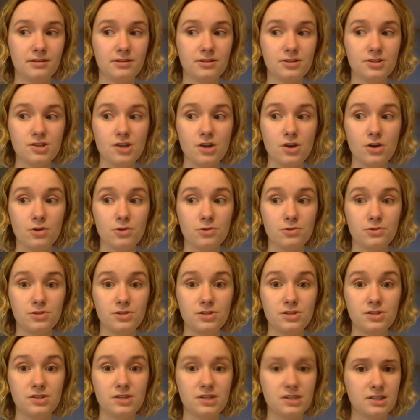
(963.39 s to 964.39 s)
So
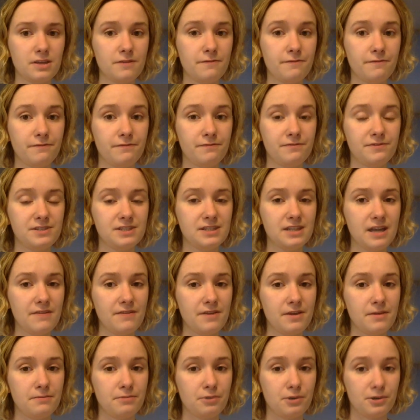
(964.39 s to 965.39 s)

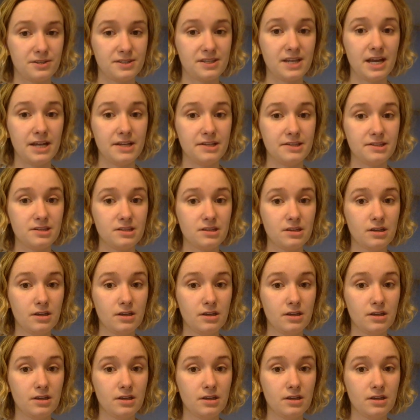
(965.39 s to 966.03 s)
67%